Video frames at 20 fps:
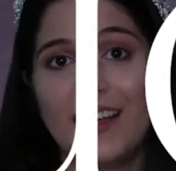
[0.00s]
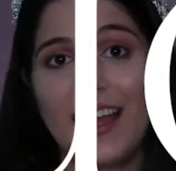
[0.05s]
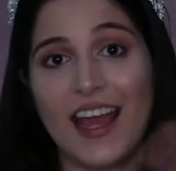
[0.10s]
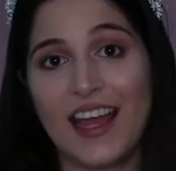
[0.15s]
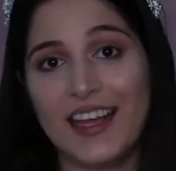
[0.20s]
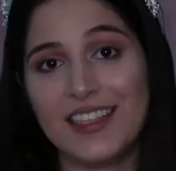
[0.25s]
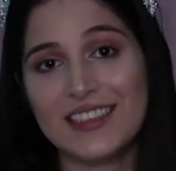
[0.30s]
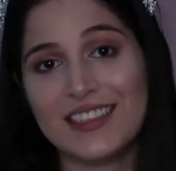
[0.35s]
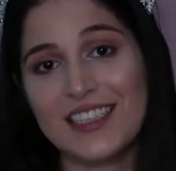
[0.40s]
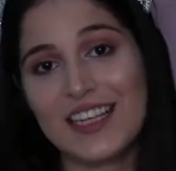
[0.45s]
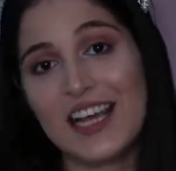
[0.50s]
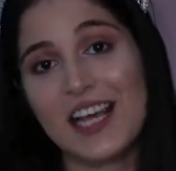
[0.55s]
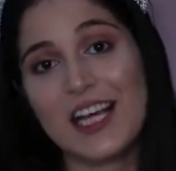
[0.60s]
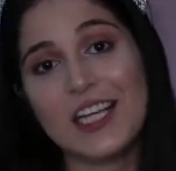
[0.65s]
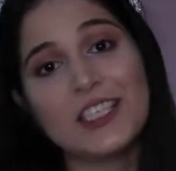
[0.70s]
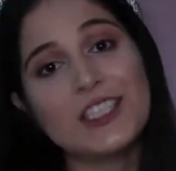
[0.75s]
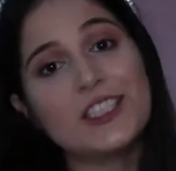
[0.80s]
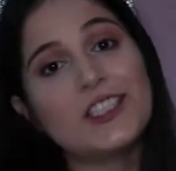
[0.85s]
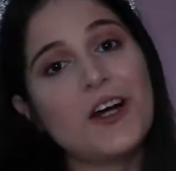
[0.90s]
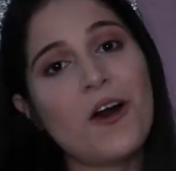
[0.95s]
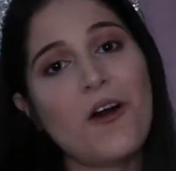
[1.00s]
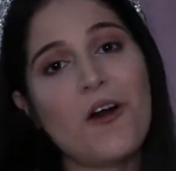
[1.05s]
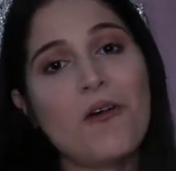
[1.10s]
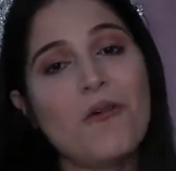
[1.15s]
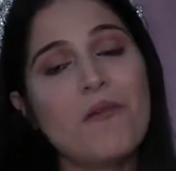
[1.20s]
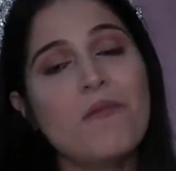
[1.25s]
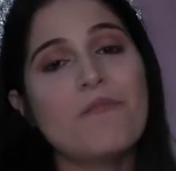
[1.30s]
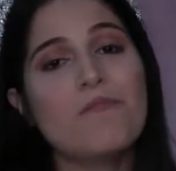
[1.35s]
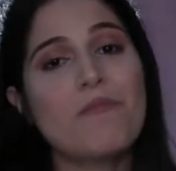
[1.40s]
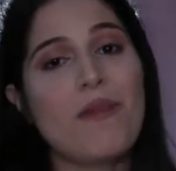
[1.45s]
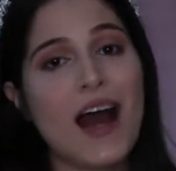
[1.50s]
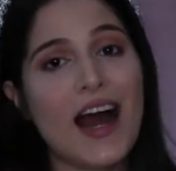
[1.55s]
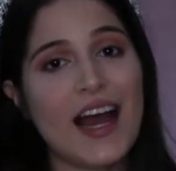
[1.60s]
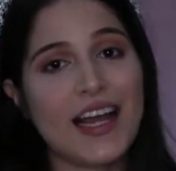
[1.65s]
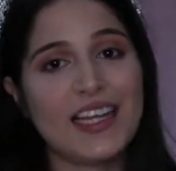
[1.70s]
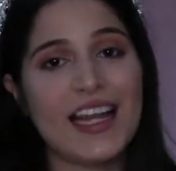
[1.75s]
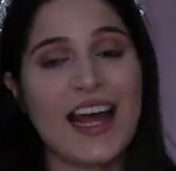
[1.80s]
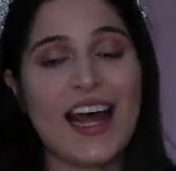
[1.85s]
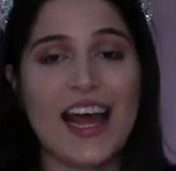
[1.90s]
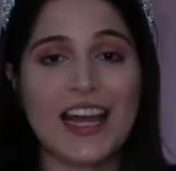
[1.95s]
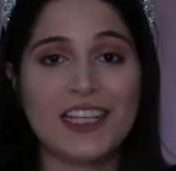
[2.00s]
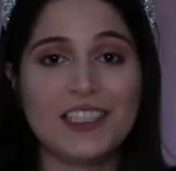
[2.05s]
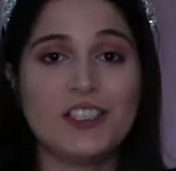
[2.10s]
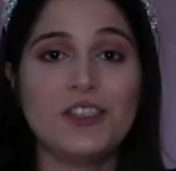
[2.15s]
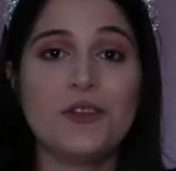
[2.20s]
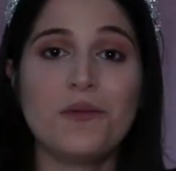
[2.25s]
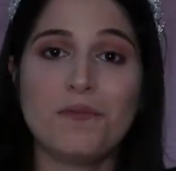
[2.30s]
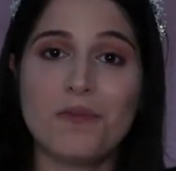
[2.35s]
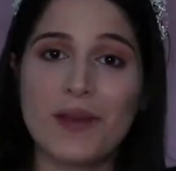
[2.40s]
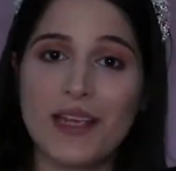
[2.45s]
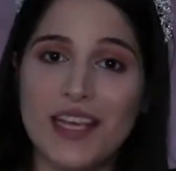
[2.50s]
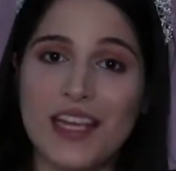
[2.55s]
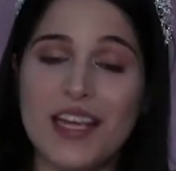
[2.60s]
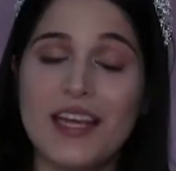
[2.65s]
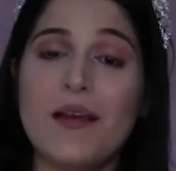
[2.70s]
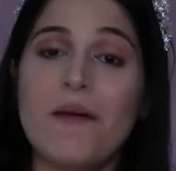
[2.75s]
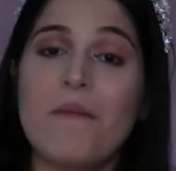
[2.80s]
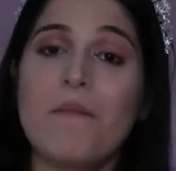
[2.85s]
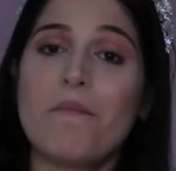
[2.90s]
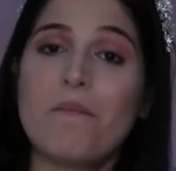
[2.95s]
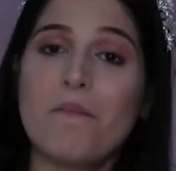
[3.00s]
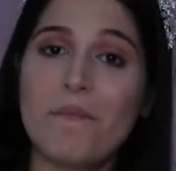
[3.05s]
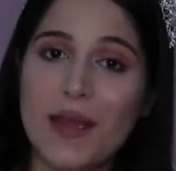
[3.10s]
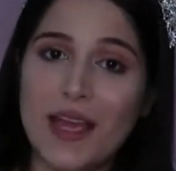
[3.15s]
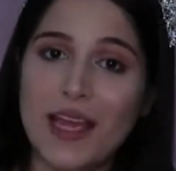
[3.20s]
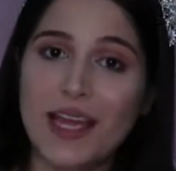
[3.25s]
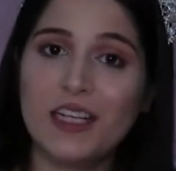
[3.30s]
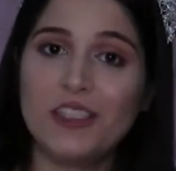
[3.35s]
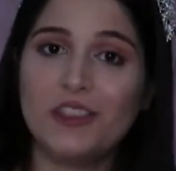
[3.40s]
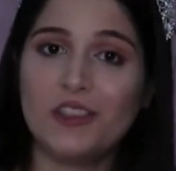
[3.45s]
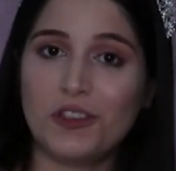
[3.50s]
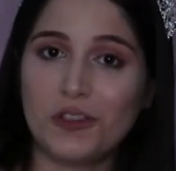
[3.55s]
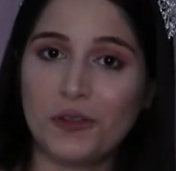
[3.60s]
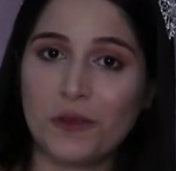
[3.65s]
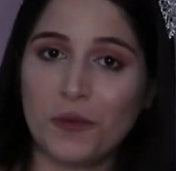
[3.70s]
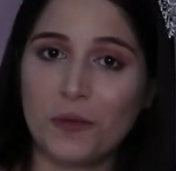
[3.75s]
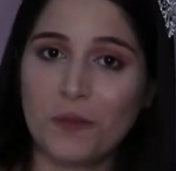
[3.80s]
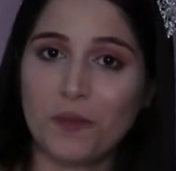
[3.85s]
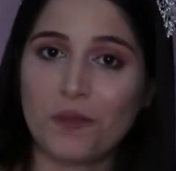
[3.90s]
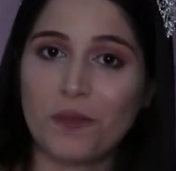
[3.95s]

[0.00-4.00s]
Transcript: cakes, so mine had to be big too.